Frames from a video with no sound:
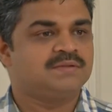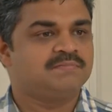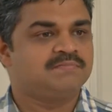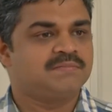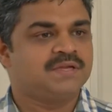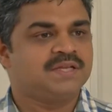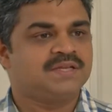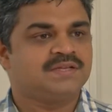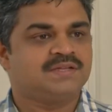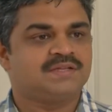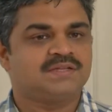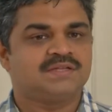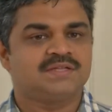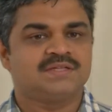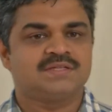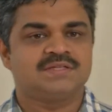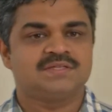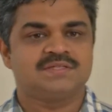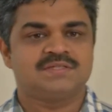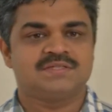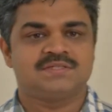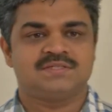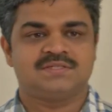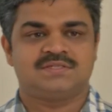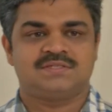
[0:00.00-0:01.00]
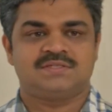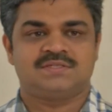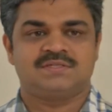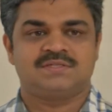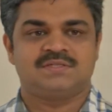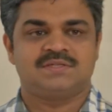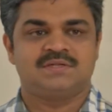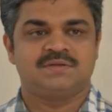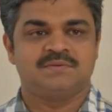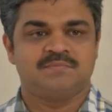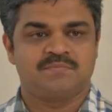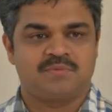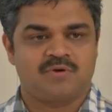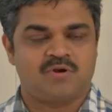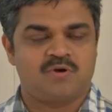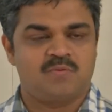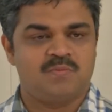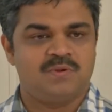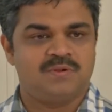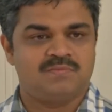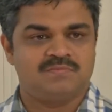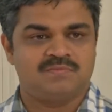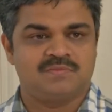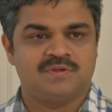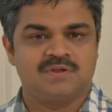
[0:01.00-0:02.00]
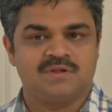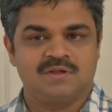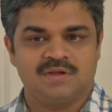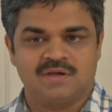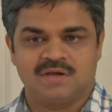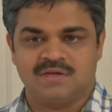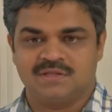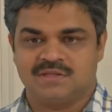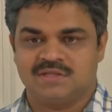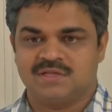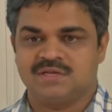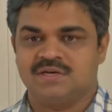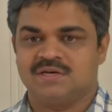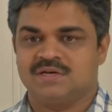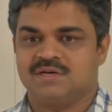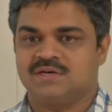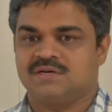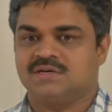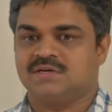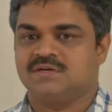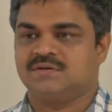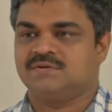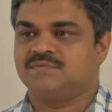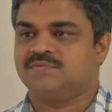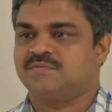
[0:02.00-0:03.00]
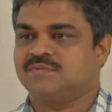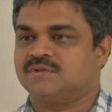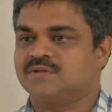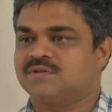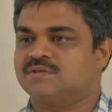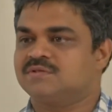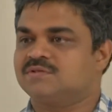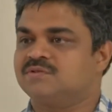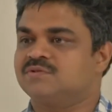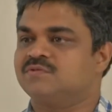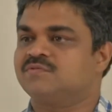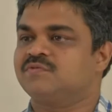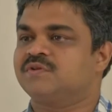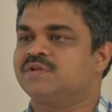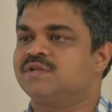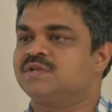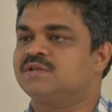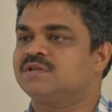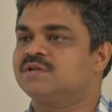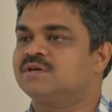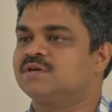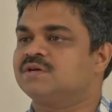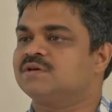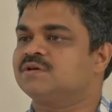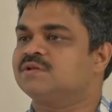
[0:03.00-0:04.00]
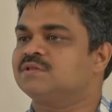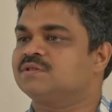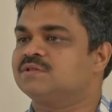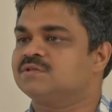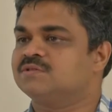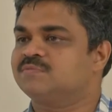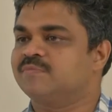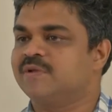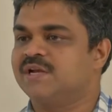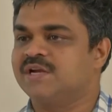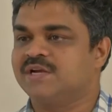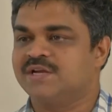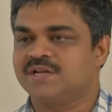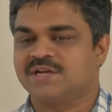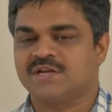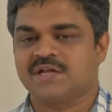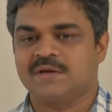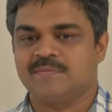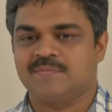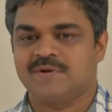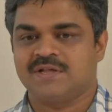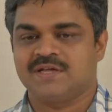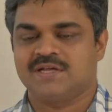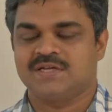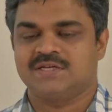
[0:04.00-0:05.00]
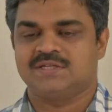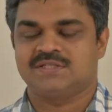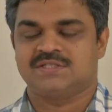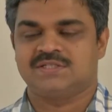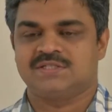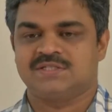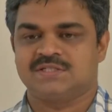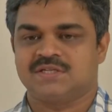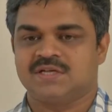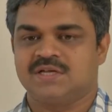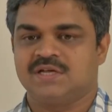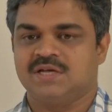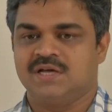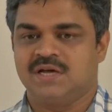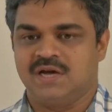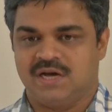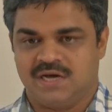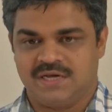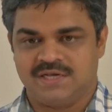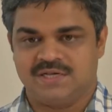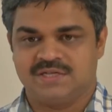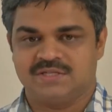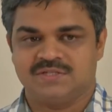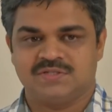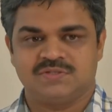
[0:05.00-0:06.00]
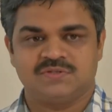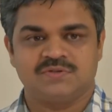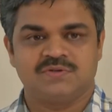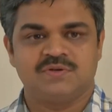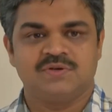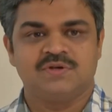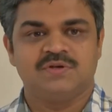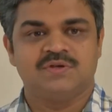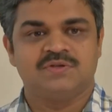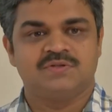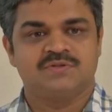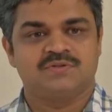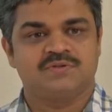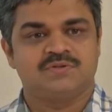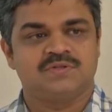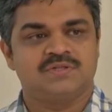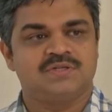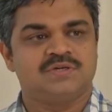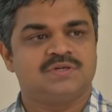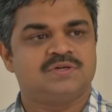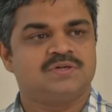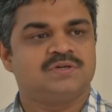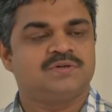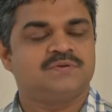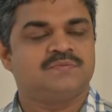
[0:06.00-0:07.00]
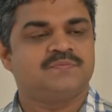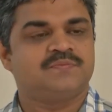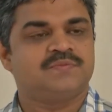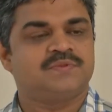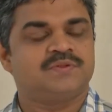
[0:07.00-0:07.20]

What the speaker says: maintenance problem, I think, so when this military application, I guess so. So, the